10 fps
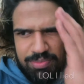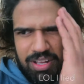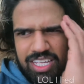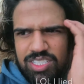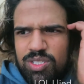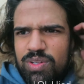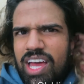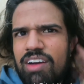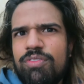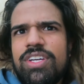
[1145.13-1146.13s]
It's probably like
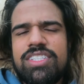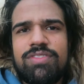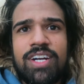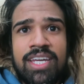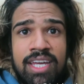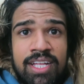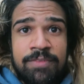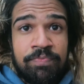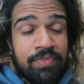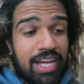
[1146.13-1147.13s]
2.5 weeks of running.
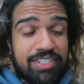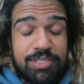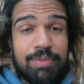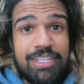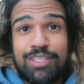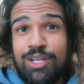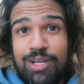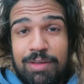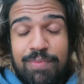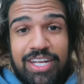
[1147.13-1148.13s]
I've just been, you know,
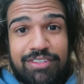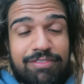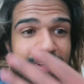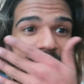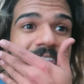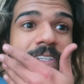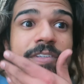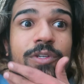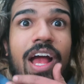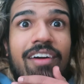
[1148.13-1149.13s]
getting back to France,
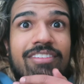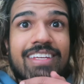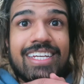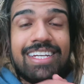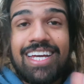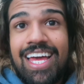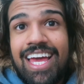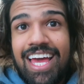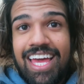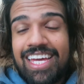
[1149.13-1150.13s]
traveling,
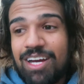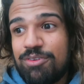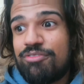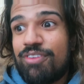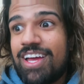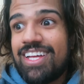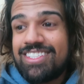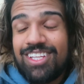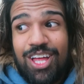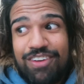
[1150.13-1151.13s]
hanging out with
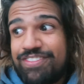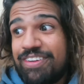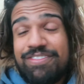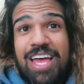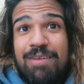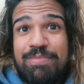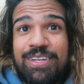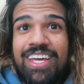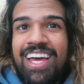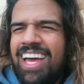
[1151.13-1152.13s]
friends. A lot of stuff's
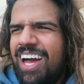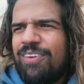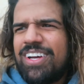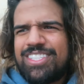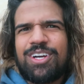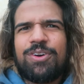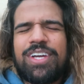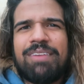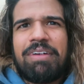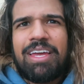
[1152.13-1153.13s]
happened. I went to go
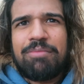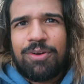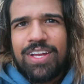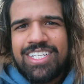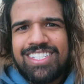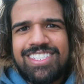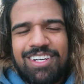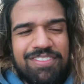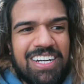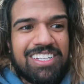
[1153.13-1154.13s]
get my immigration
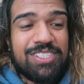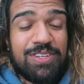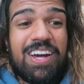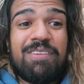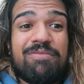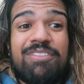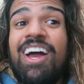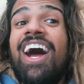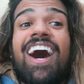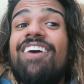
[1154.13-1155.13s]
stuff done, so now I'm
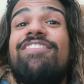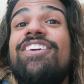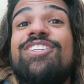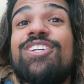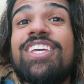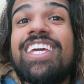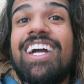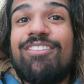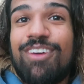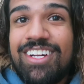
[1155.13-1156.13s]
officially
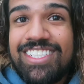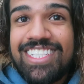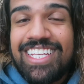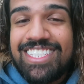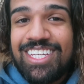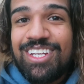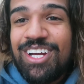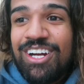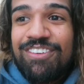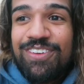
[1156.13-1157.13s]
a French
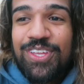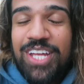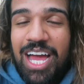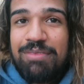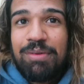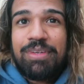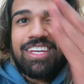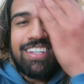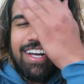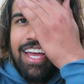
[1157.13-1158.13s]
citizen for the time I'm
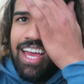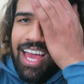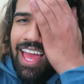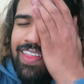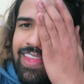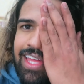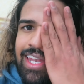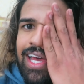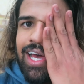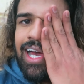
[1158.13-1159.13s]
here, and
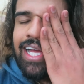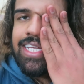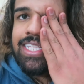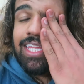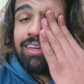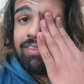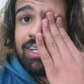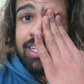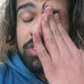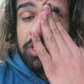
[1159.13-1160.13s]
then I can leave the
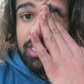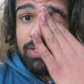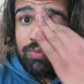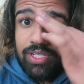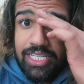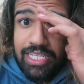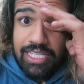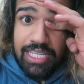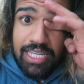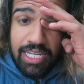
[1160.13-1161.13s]
country
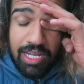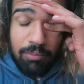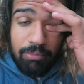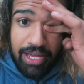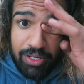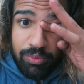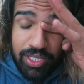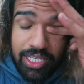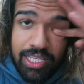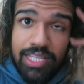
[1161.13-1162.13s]
willy-nilly and come back
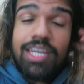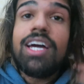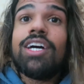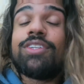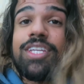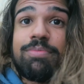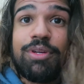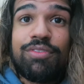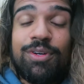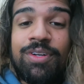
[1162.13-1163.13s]
willy-nilly. So that's
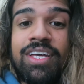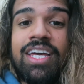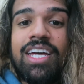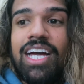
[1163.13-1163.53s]
beautiful.